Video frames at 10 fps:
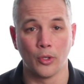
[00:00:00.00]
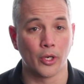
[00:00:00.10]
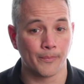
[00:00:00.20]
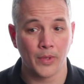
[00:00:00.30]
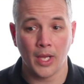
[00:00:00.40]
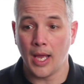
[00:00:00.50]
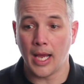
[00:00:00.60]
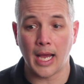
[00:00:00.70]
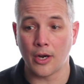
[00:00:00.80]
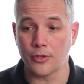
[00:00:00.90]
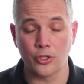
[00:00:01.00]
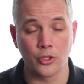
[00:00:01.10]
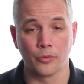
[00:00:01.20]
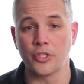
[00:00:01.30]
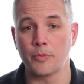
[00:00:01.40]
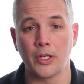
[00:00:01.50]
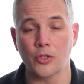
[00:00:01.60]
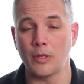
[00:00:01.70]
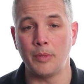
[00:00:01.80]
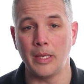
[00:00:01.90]
Look, our children's
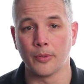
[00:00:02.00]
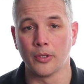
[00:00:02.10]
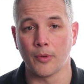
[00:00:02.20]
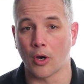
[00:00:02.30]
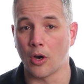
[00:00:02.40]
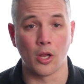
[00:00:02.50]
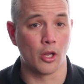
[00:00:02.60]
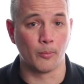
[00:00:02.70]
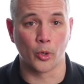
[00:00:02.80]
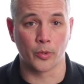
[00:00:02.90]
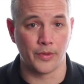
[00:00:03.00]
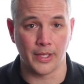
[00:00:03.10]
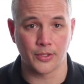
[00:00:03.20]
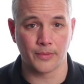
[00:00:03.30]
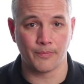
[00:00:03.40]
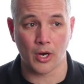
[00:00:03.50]
ministry people are all on board with this.